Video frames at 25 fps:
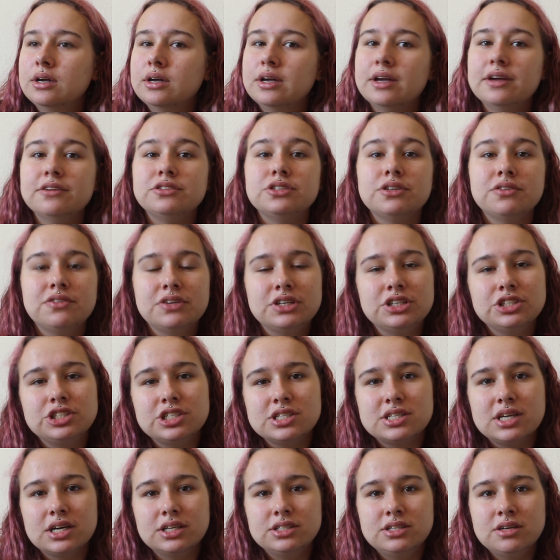
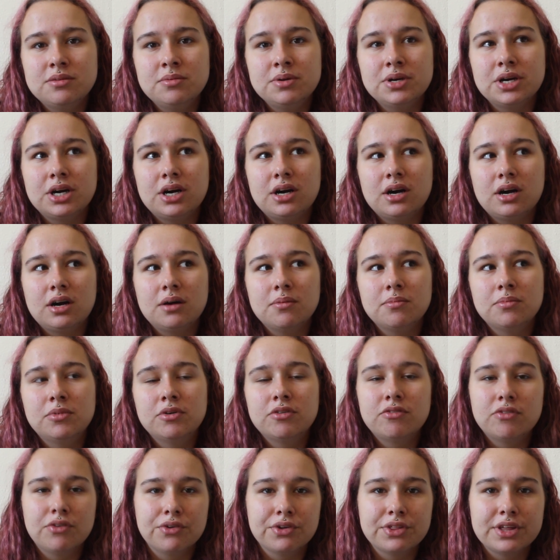TBR
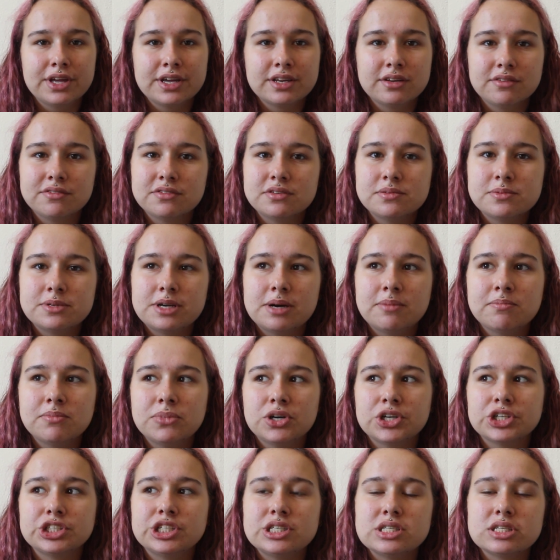before the end of
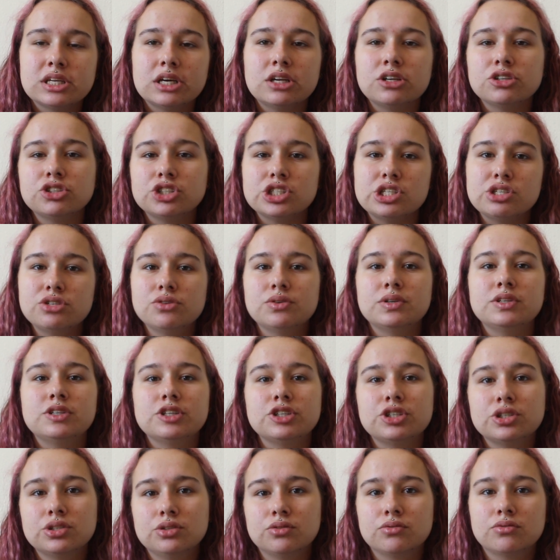September, she's gonna just do
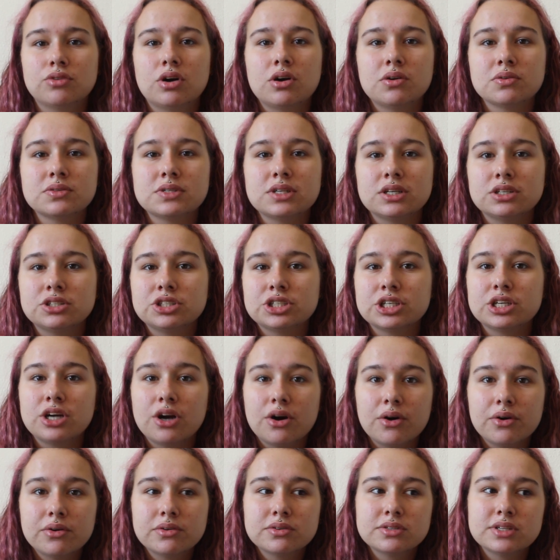additional roles as she
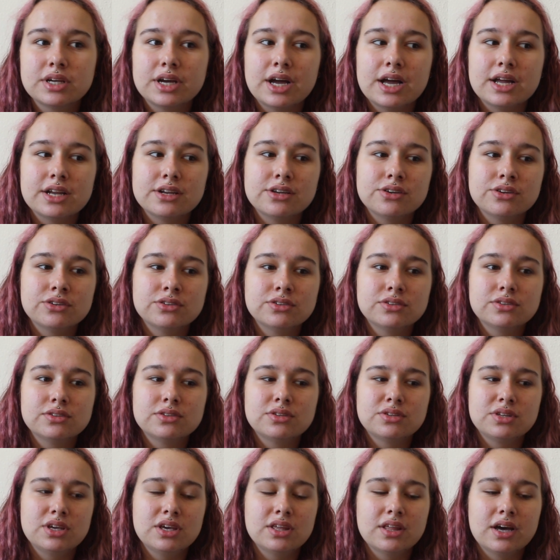goes and
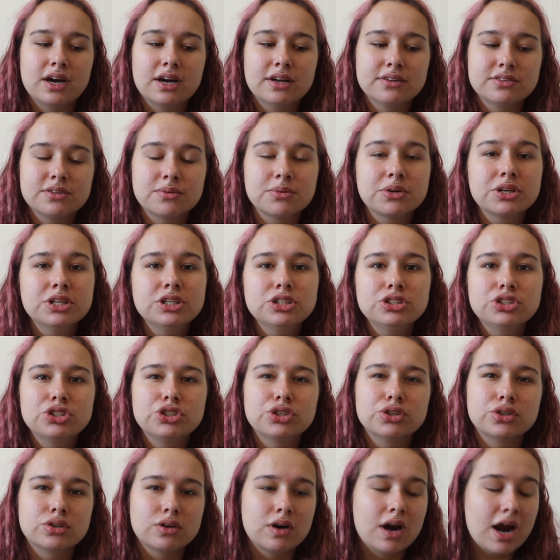see that. So I'm gonna
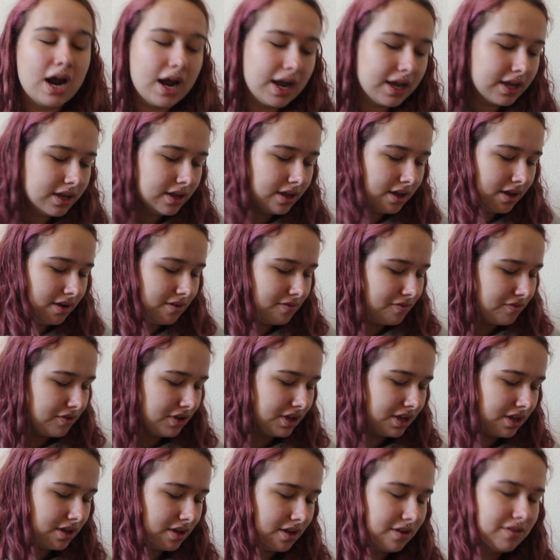try and
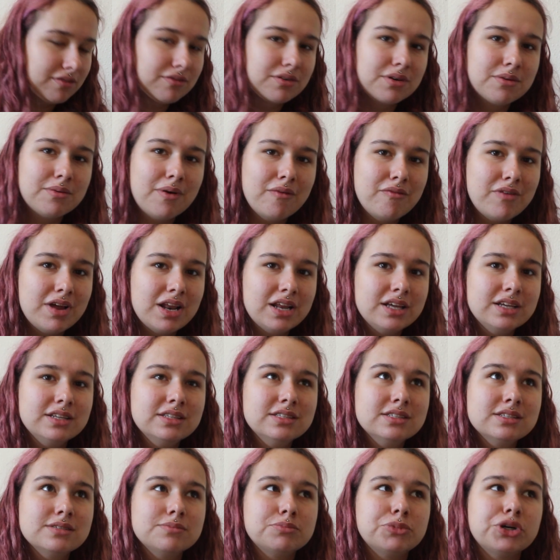fit If We Were
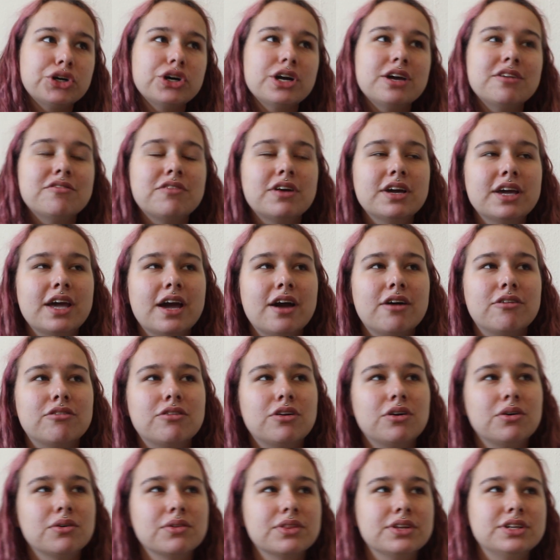Villains, but if I get a
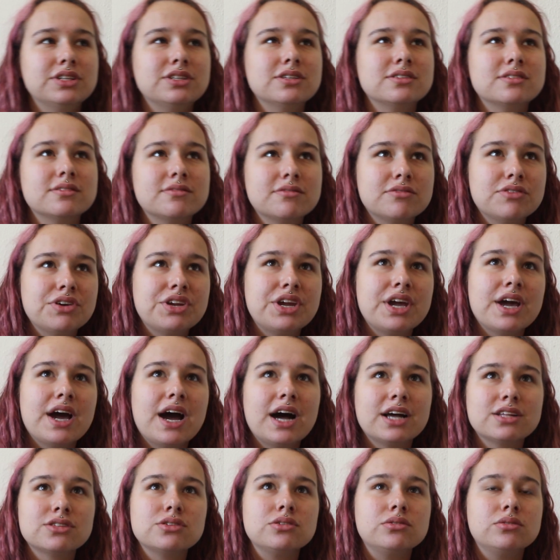role that doesn't fit it
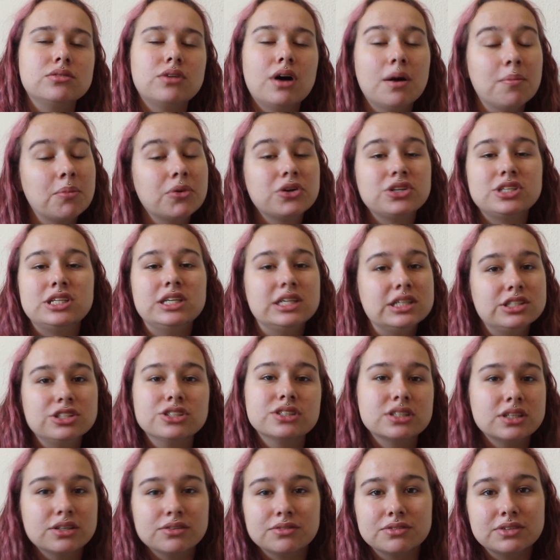at all, I'm honestly
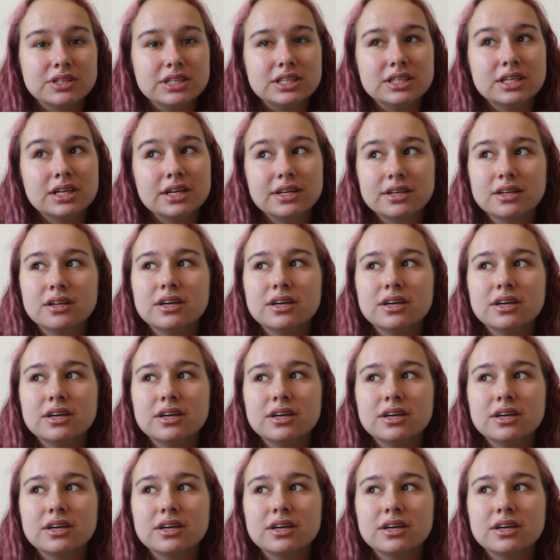just gonna read it.